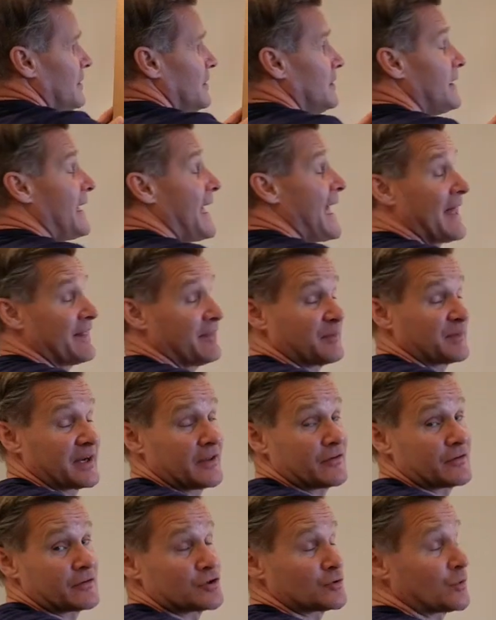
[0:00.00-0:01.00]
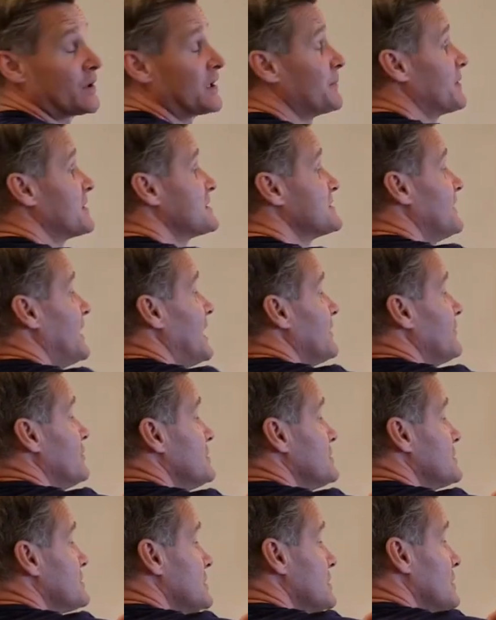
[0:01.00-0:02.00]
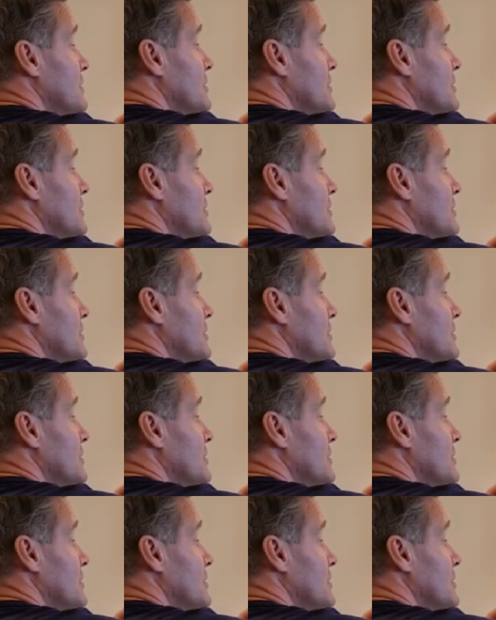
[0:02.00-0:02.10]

Add them together. 20 plus 5 is